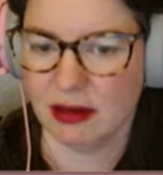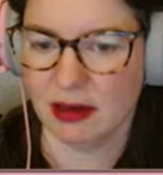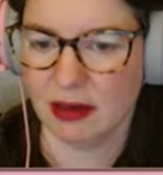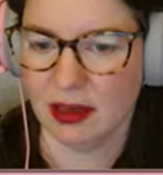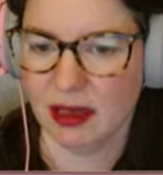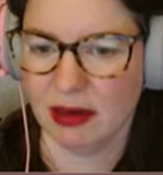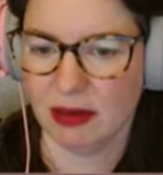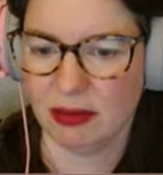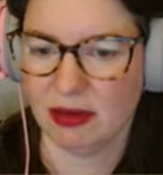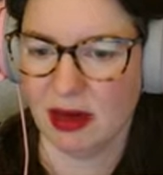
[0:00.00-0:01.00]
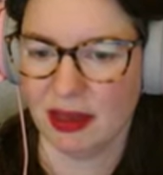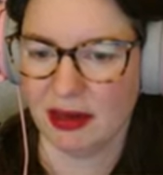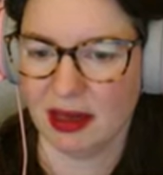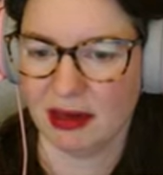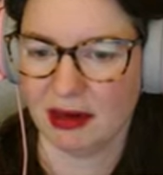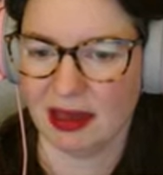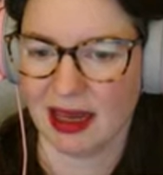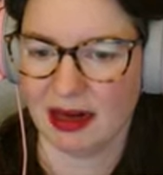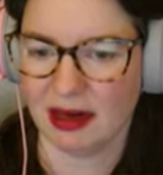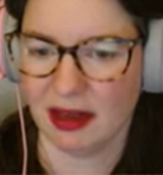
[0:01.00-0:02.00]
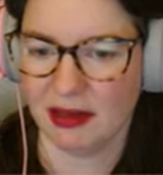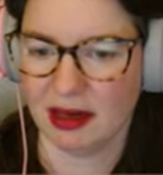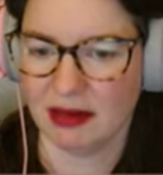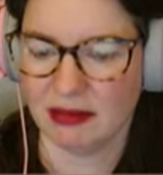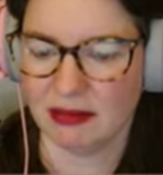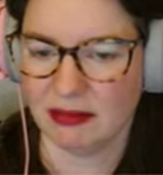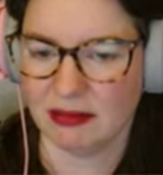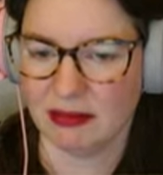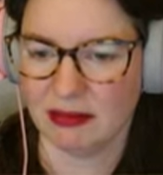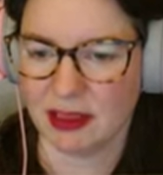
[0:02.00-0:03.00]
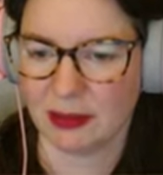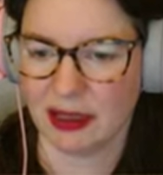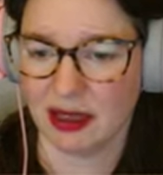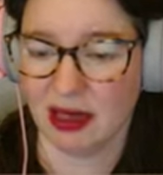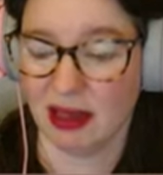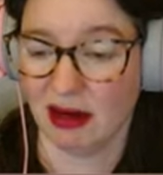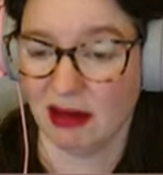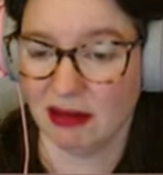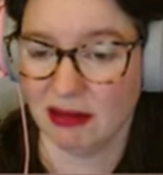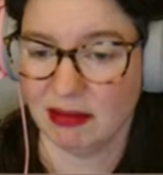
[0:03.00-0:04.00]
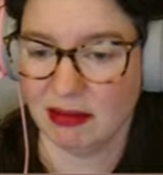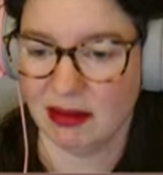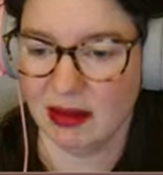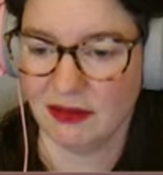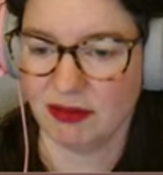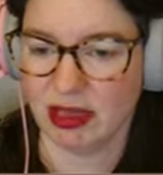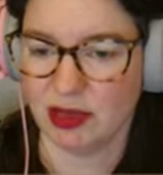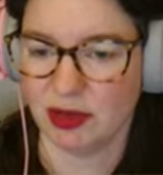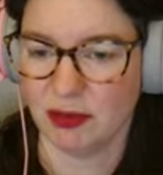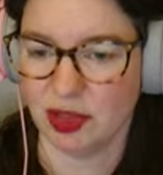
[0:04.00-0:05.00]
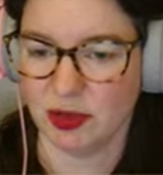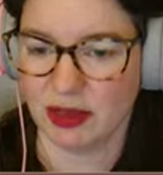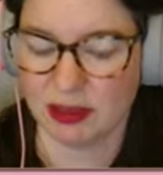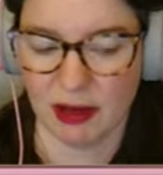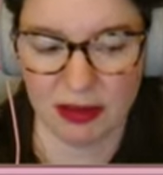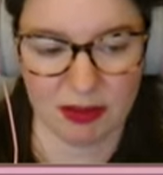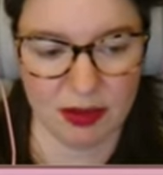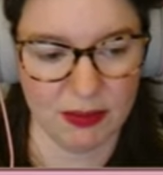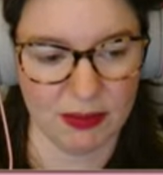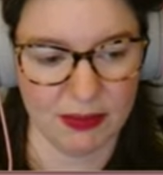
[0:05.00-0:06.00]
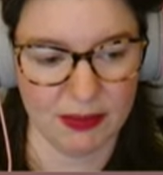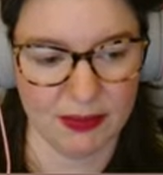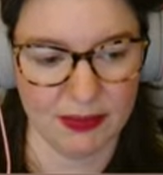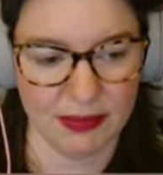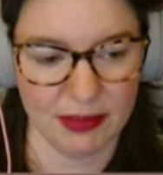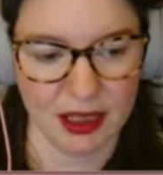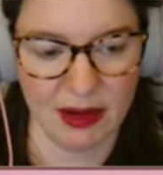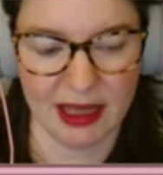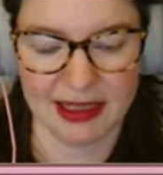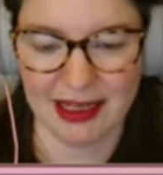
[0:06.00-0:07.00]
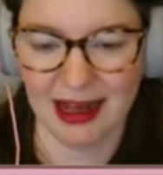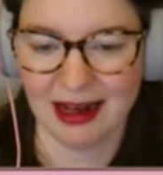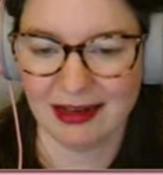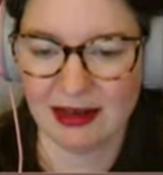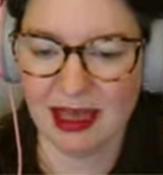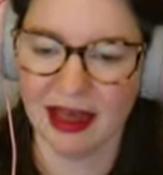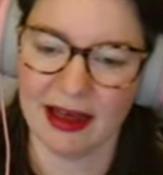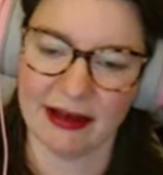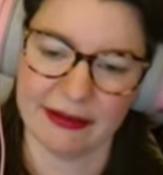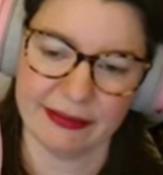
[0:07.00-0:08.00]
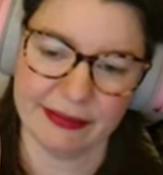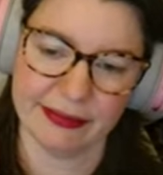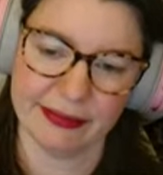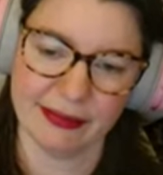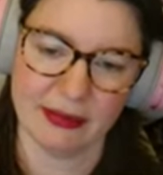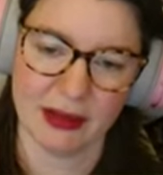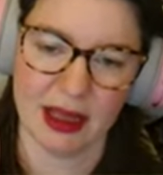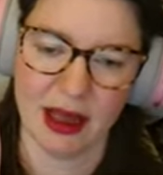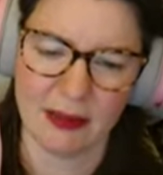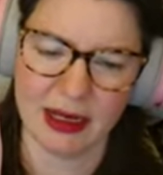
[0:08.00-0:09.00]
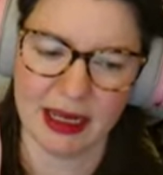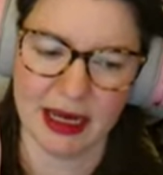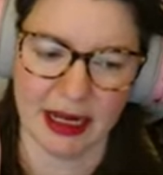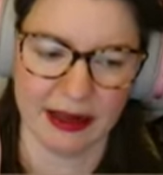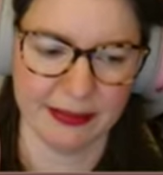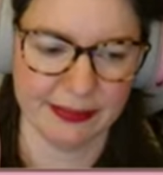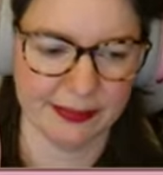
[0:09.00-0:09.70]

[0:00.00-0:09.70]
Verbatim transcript: You know, nothing, again, nothing spectacular. Haven't really done much with this bathroom. You like the tile? Yeah. I'm digging it.